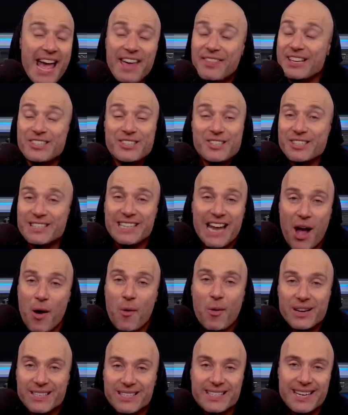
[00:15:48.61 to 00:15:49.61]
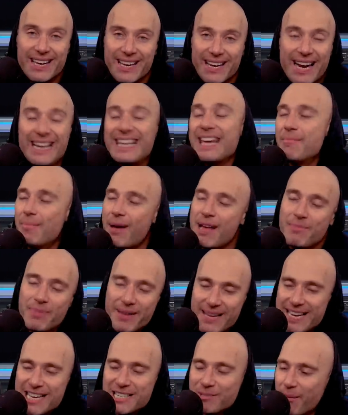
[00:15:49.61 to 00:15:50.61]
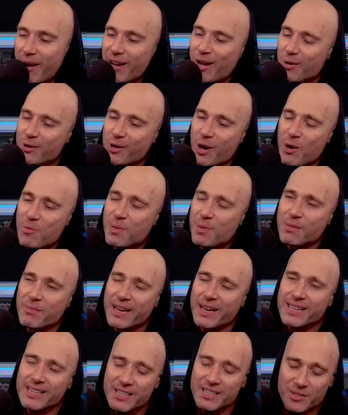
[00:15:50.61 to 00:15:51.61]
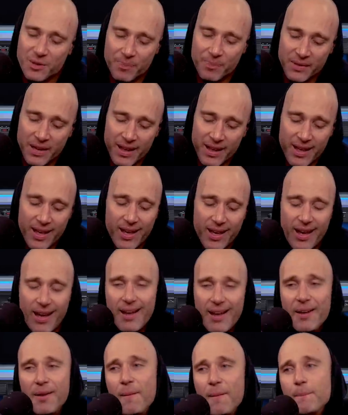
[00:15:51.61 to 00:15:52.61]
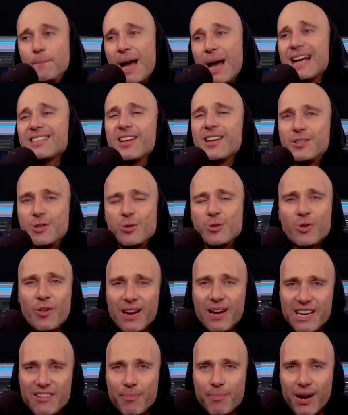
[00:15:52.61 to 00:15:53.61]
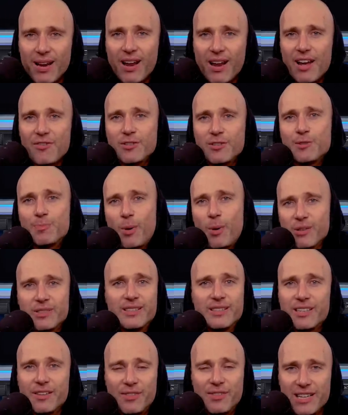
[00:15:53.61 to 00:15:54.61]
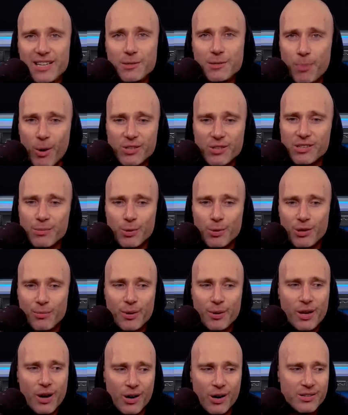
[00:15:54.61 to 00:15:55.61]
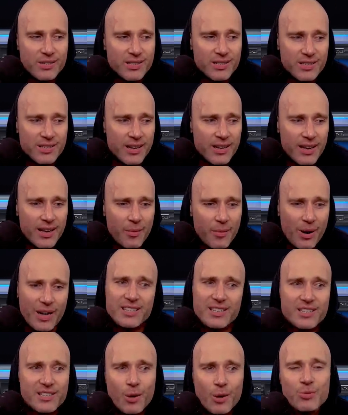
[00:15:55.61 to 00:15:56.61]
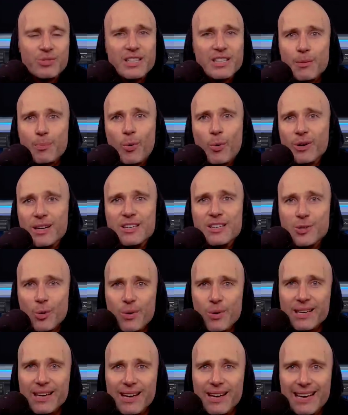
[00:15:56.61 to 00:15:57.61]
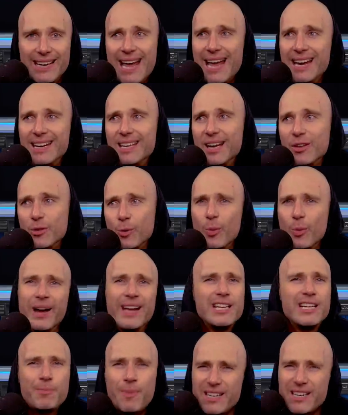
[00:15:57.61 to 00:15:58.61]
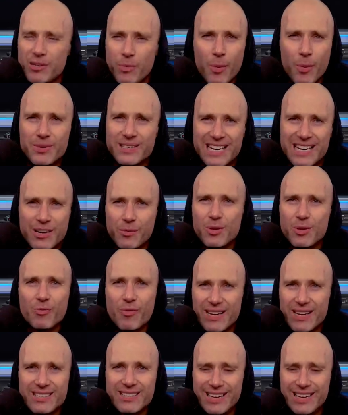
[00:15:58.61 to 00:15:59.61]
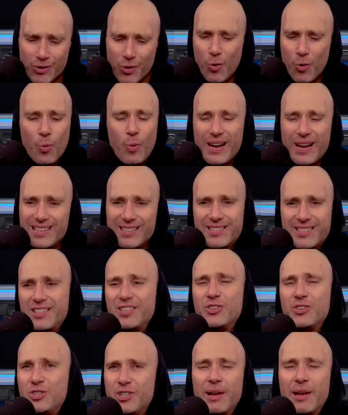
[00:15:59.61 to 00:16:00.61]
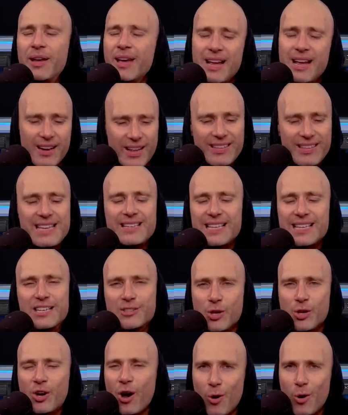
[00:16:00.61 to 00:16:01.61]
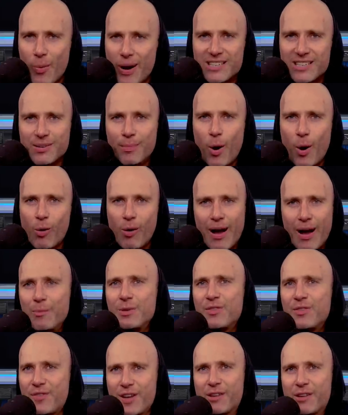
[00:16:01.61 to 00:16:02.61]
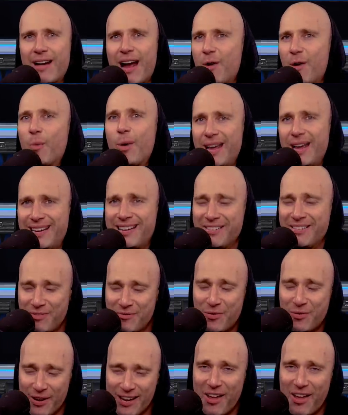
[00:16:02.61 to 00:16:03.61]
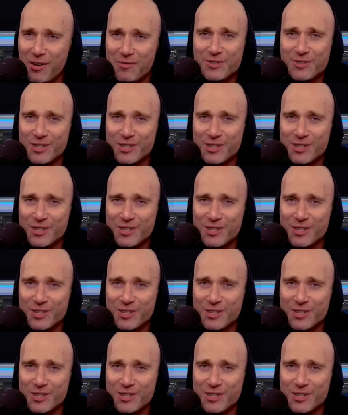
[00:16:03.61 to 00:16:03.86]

That's just how I see it. Again, maybe it is my own coping mechanism. But as I do try and live my life as positively as possible, because, well, I just don't see the point in doing it in any other way, especially when we're dealing with wrestling or weights. Like, these things could go away tomorrow and we'd figure out a way for life